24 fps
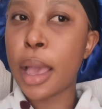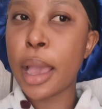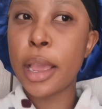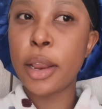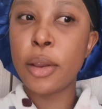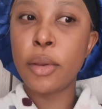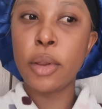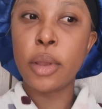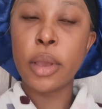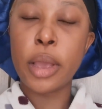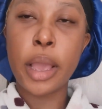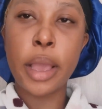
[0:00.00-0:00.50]

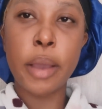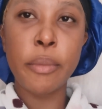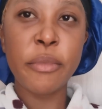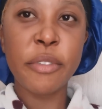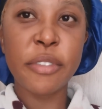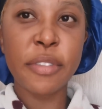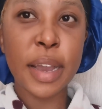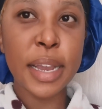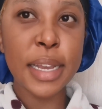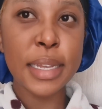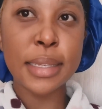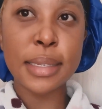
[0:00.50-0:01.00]
I am
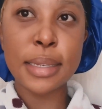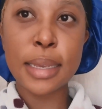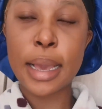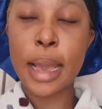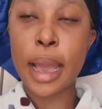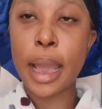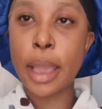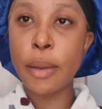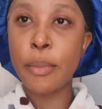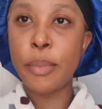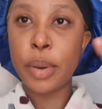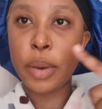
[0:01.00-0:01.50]
fighting
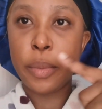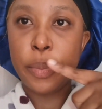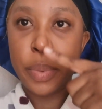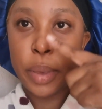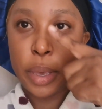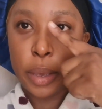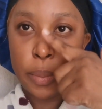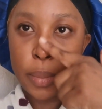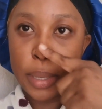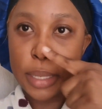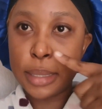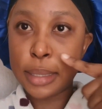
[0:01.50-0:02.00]

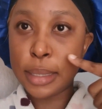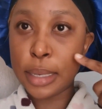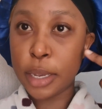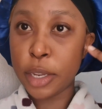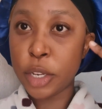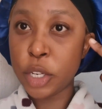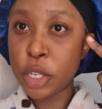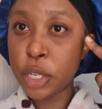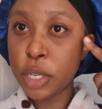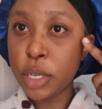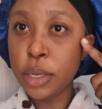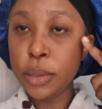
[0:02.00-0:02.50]

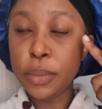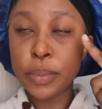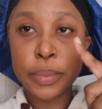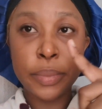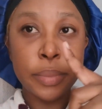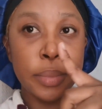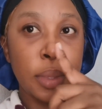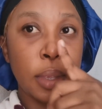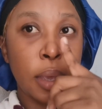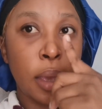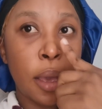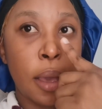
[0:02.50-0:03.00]
hyperpigmentation.
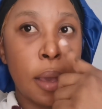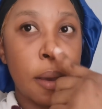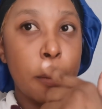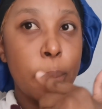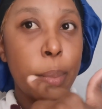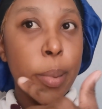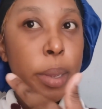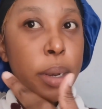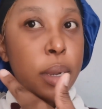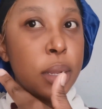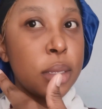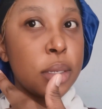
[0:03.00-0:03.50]

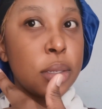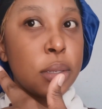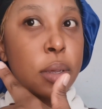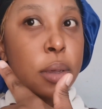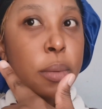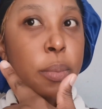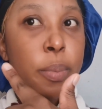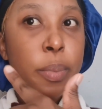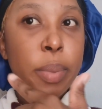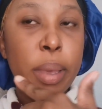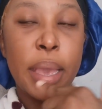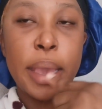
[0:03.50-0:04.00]
But it's
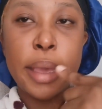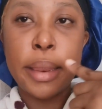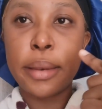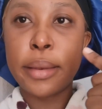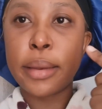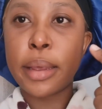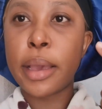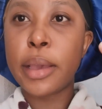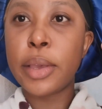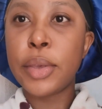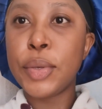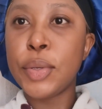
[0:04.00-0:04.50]
not
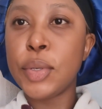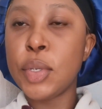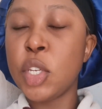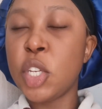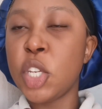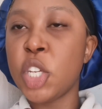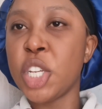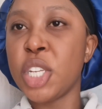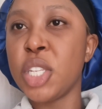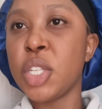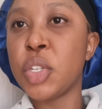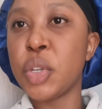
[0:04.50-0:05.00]
bad. I
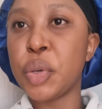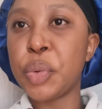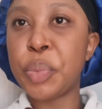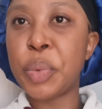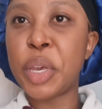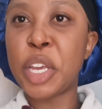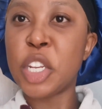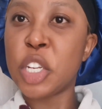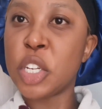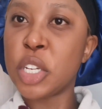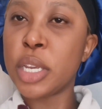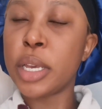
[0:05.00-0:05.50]
use Gentle
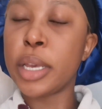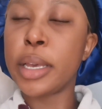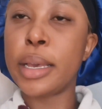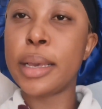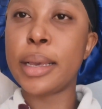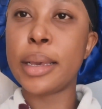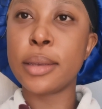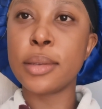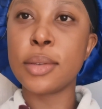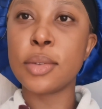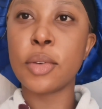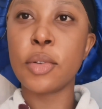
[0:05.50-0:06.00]
Magic.
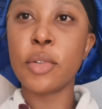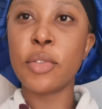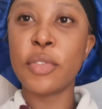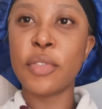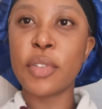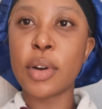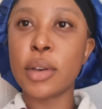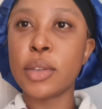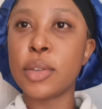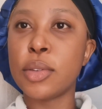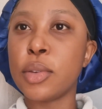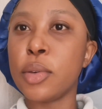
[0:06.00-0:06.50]
So
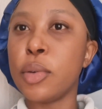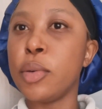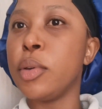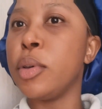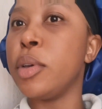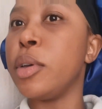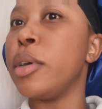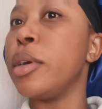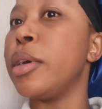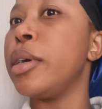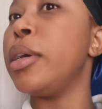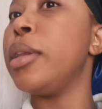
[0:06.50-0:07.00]
far, so
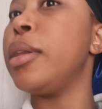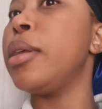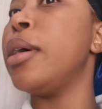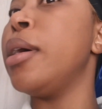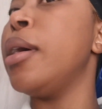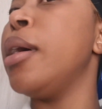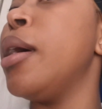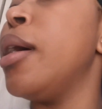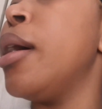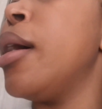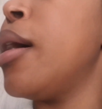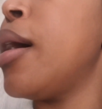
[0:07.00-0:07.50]
good.
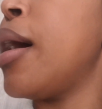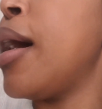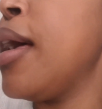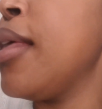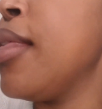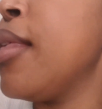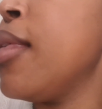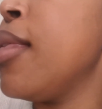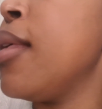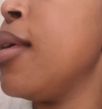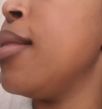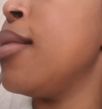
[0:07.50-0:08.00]

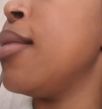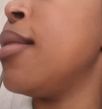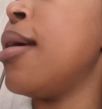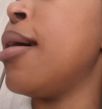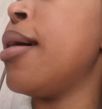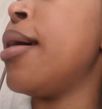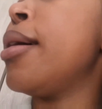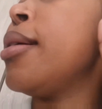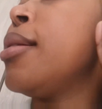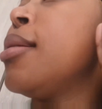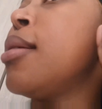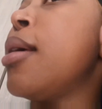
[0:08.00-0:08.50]
Other than
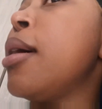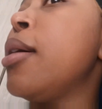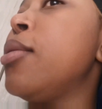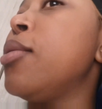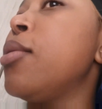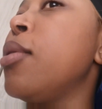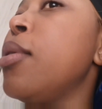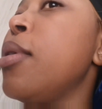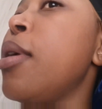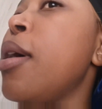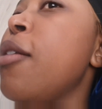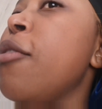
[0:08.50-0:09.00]
that, I
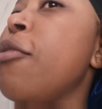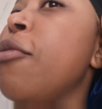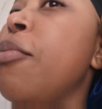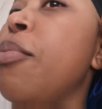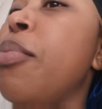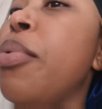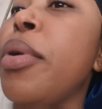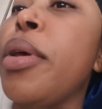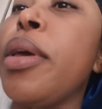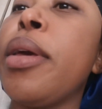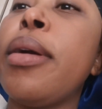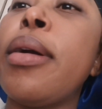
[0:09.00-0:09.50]
don't
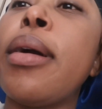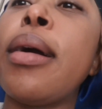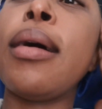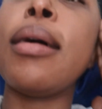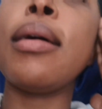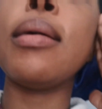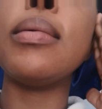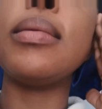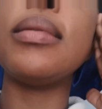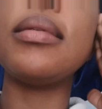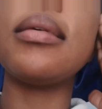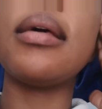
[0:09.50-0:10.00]
have
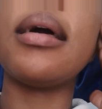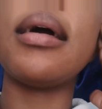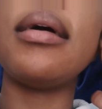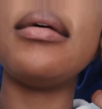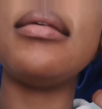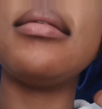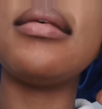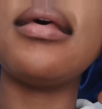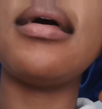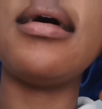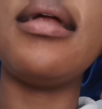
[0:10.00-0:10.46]
breakouts, guys.